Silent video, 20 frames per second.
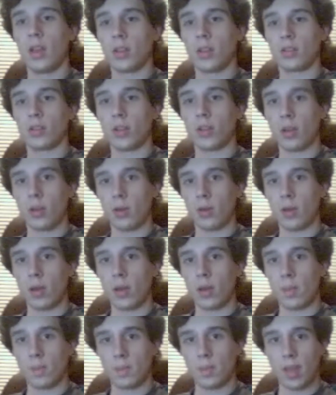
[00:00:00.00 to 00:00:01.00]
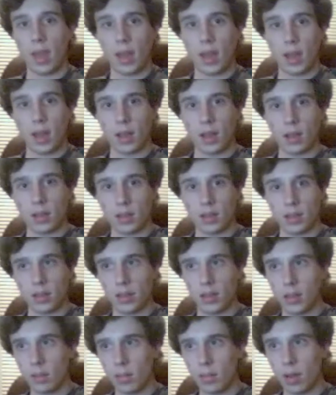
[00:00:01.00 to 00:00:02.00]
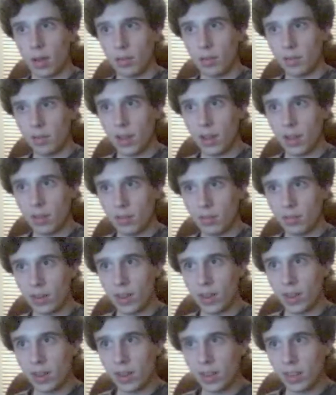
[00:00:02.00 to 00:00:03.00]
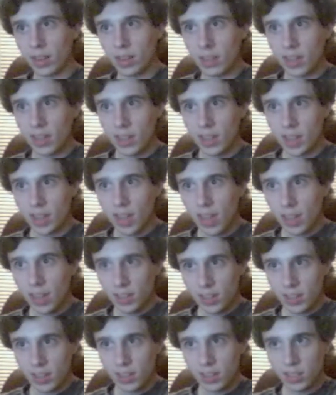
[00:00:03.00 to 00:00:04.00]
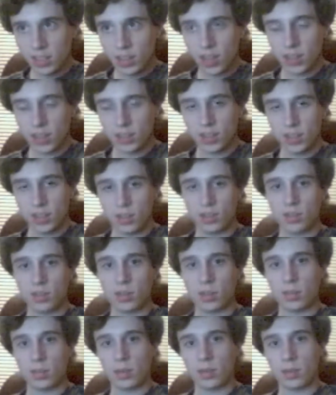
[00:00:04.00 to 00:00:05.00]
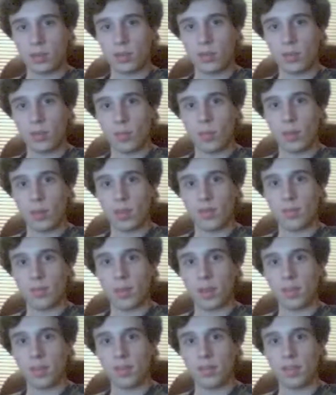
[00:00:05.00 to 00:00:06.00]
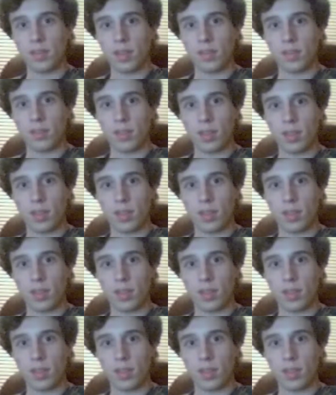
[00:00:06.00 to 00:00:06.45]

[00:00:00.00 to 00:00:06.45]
So yeah, in my final vlog, I'd like to talk to you about one of my favorite